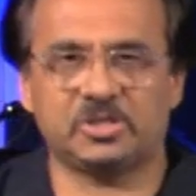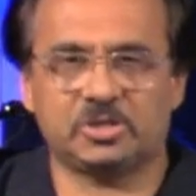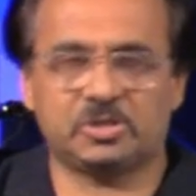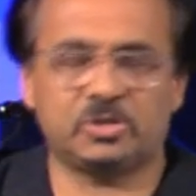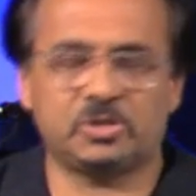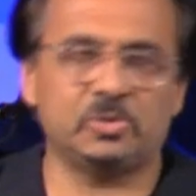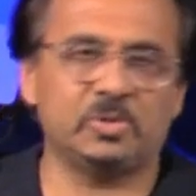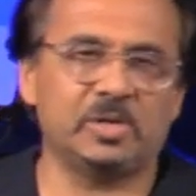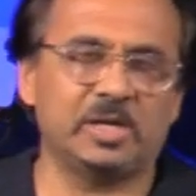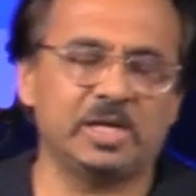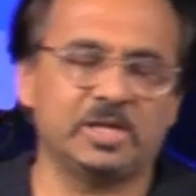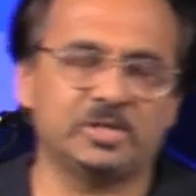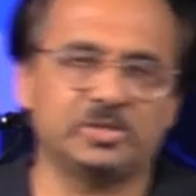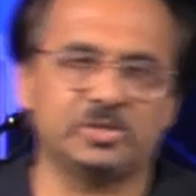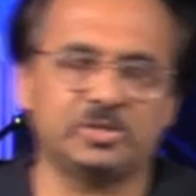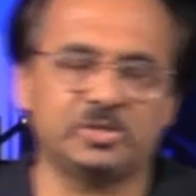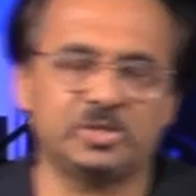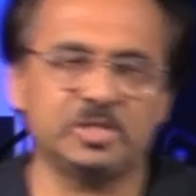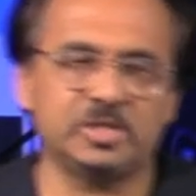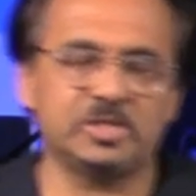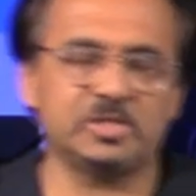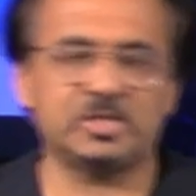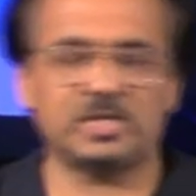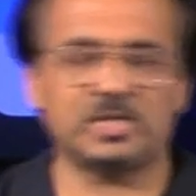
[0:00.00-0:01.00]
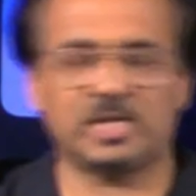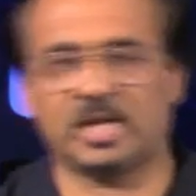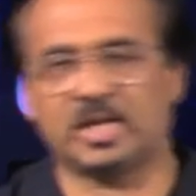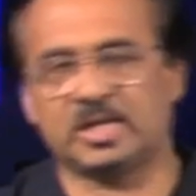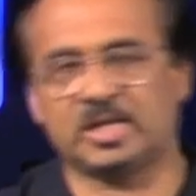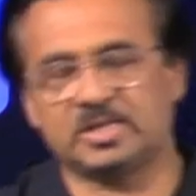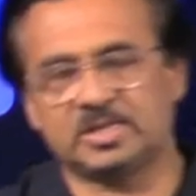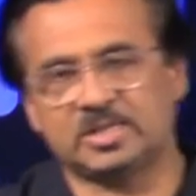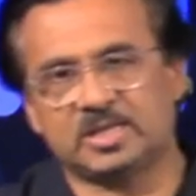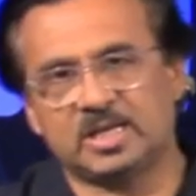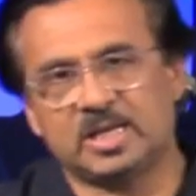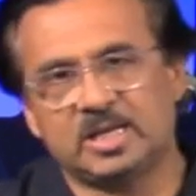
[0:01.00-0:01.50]
do an exegesis, like
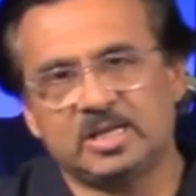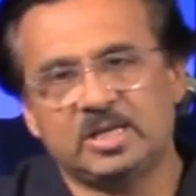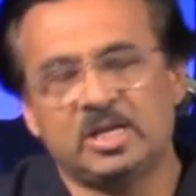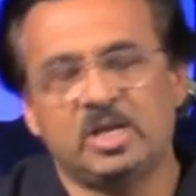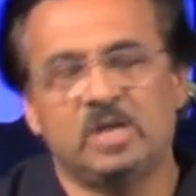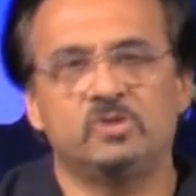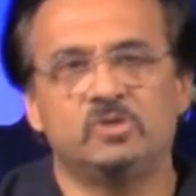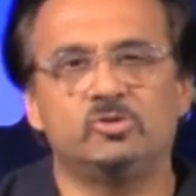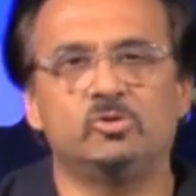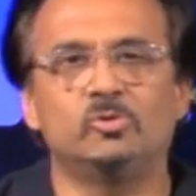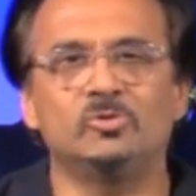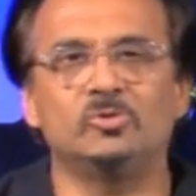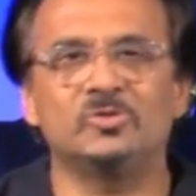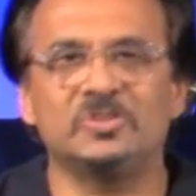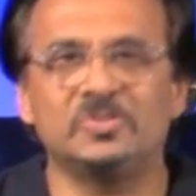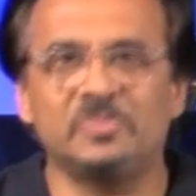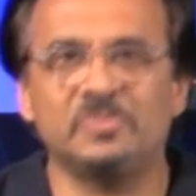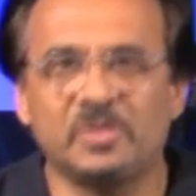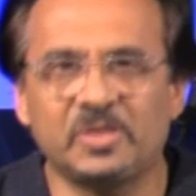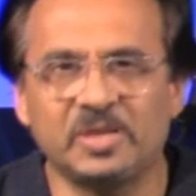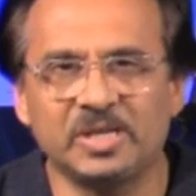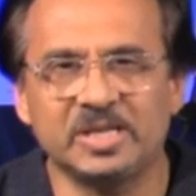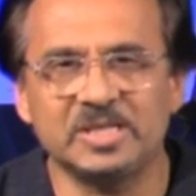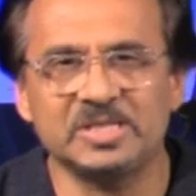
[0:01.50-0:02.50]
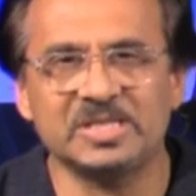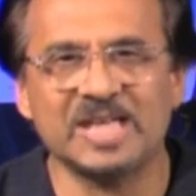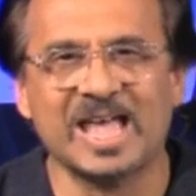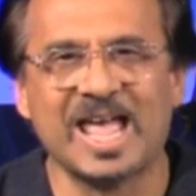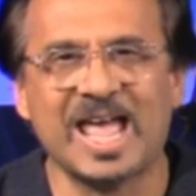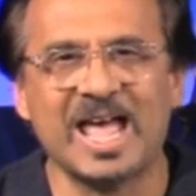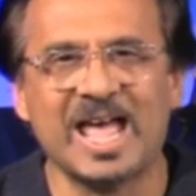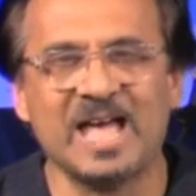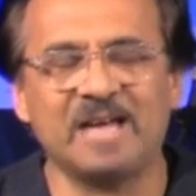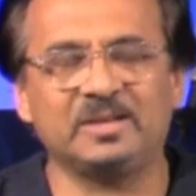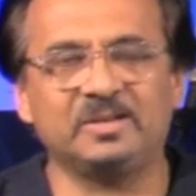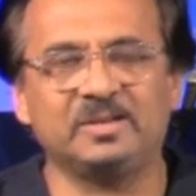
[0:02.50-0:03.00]
I said, draw some things
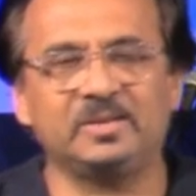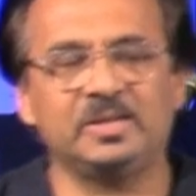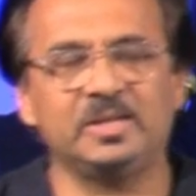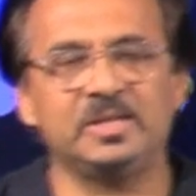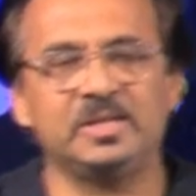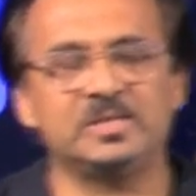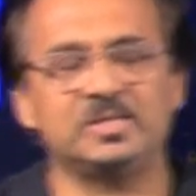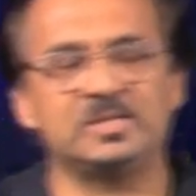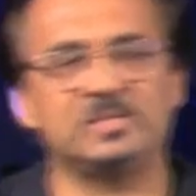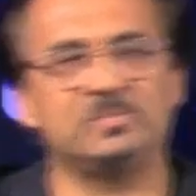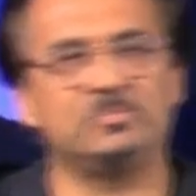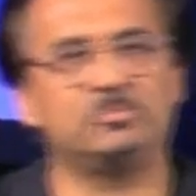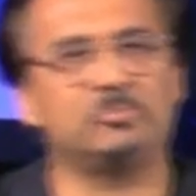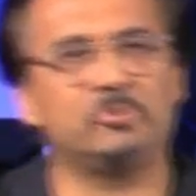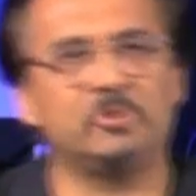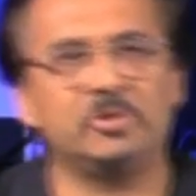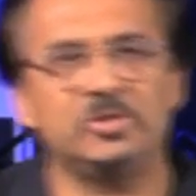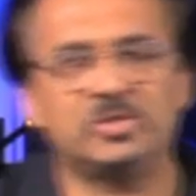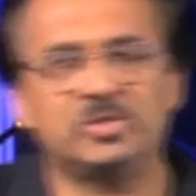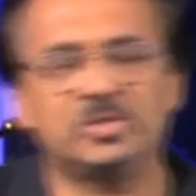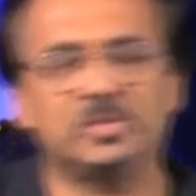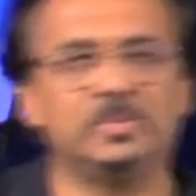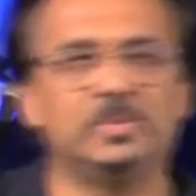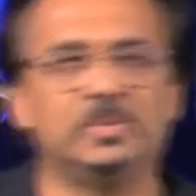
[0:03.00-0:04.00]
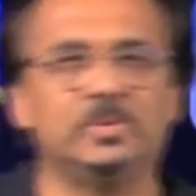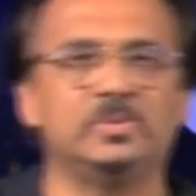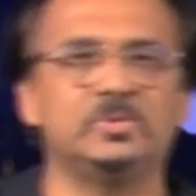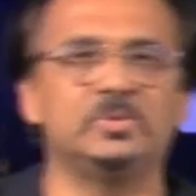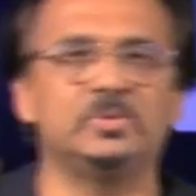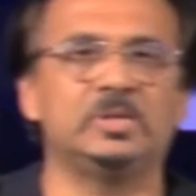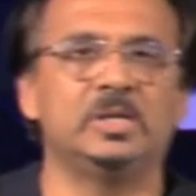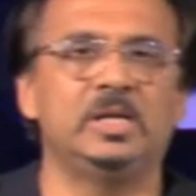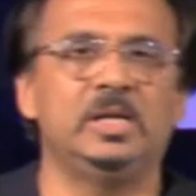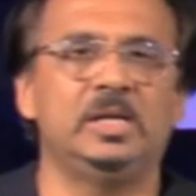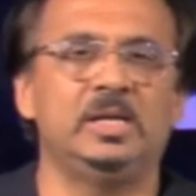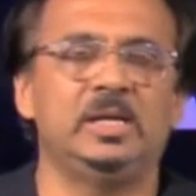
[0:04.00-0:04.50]
out of this, some
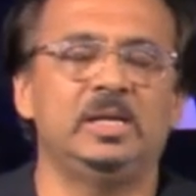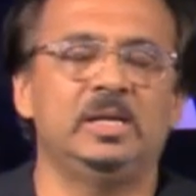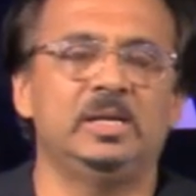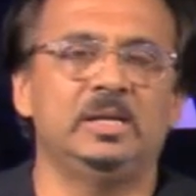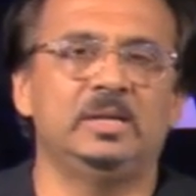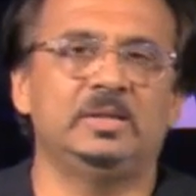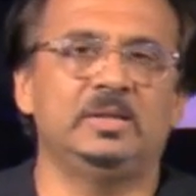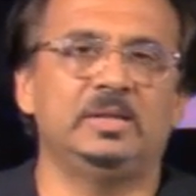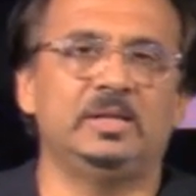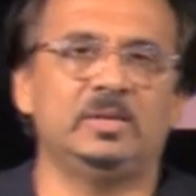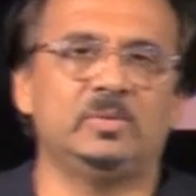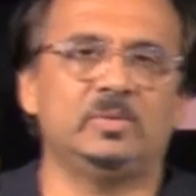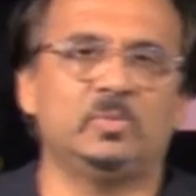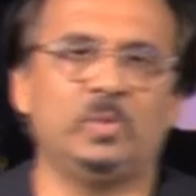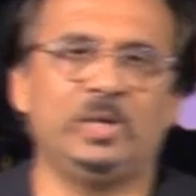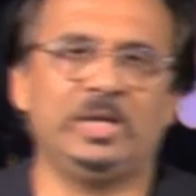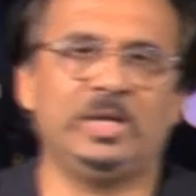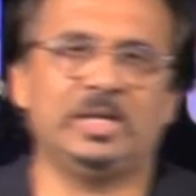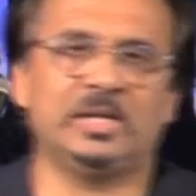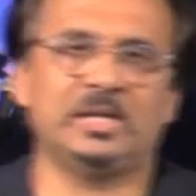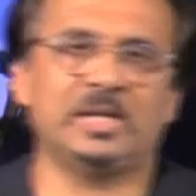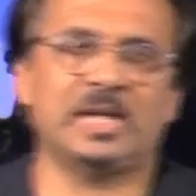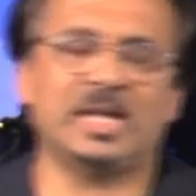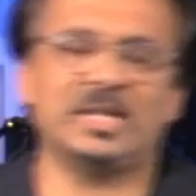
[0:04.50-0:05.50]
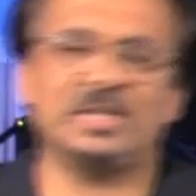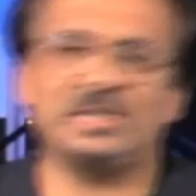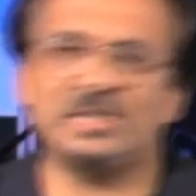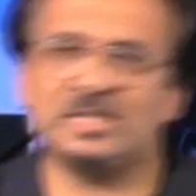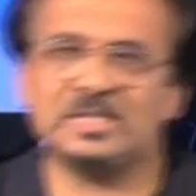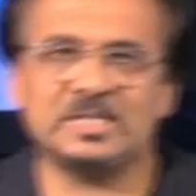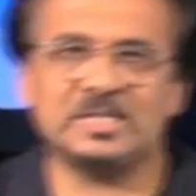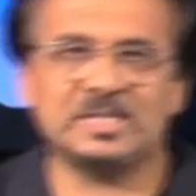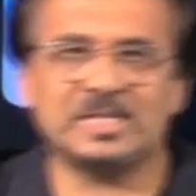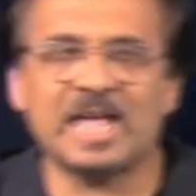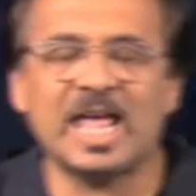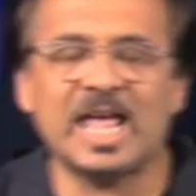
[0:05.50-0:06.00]
principles that we can
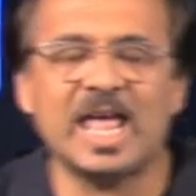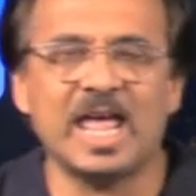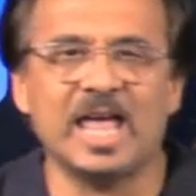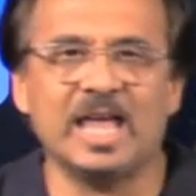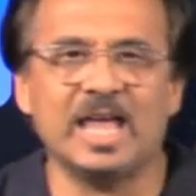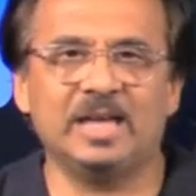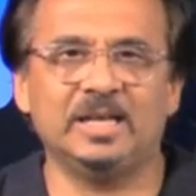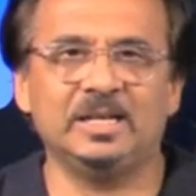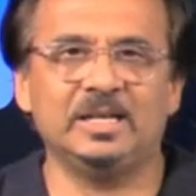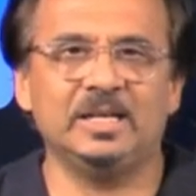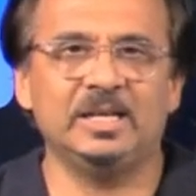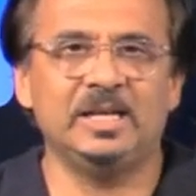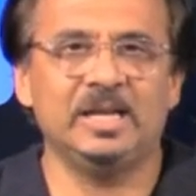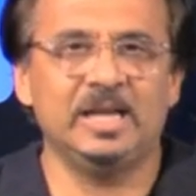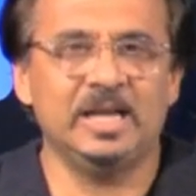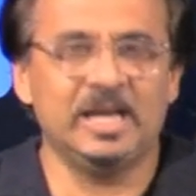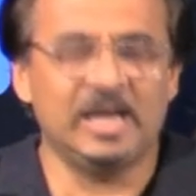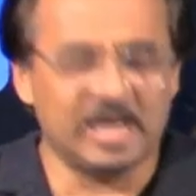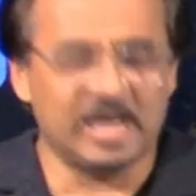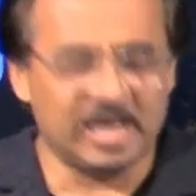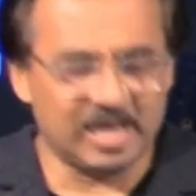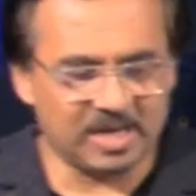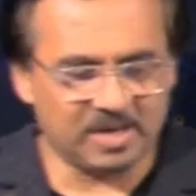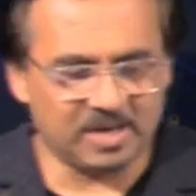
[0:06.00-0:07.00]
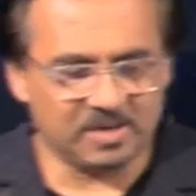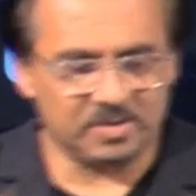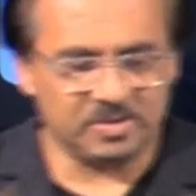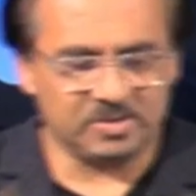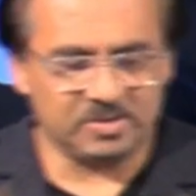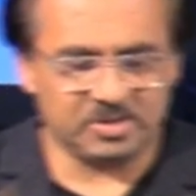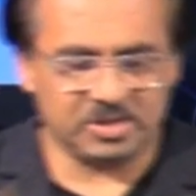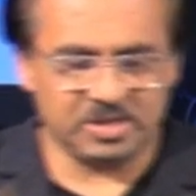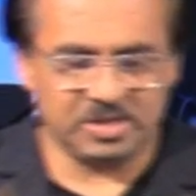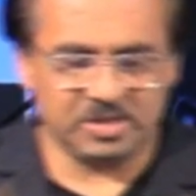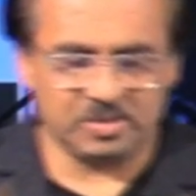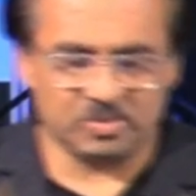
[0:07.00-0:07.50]
understand
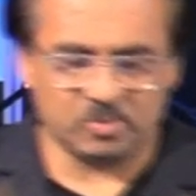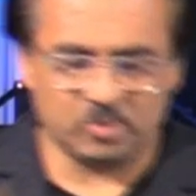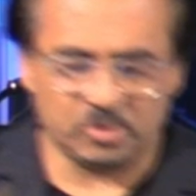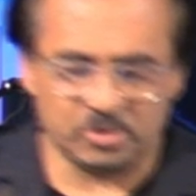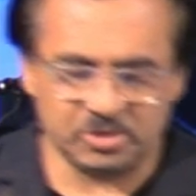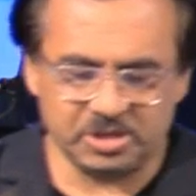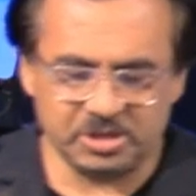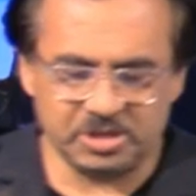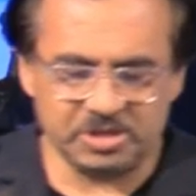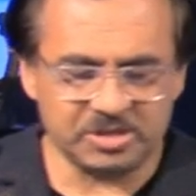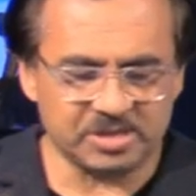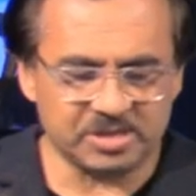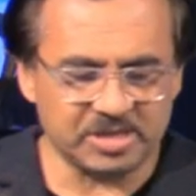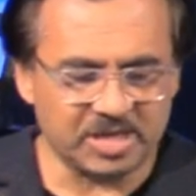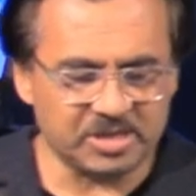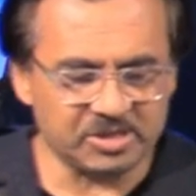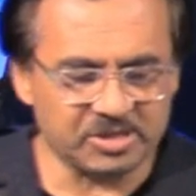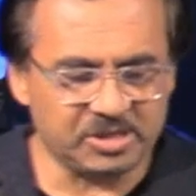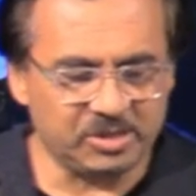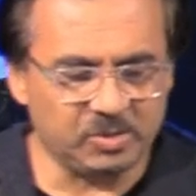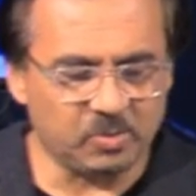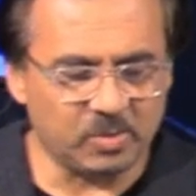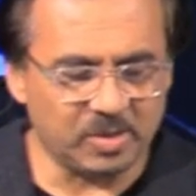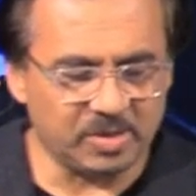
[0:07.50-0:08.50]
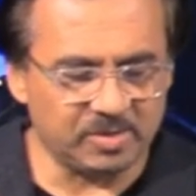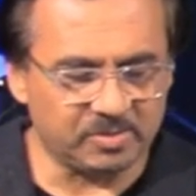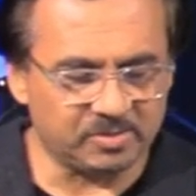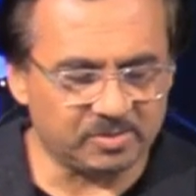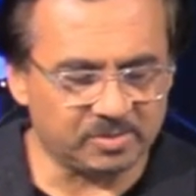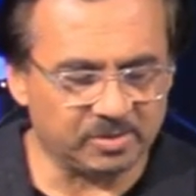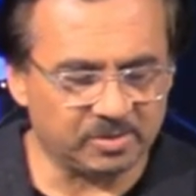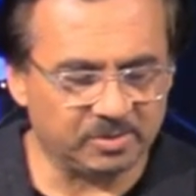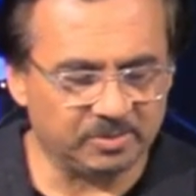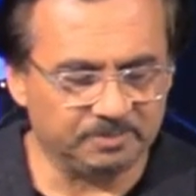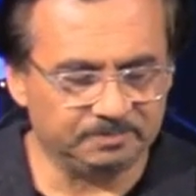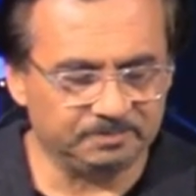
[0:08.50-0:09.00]
what Jesus actually went
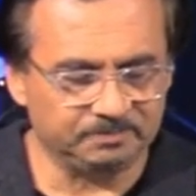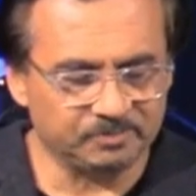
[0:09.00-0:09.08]
through.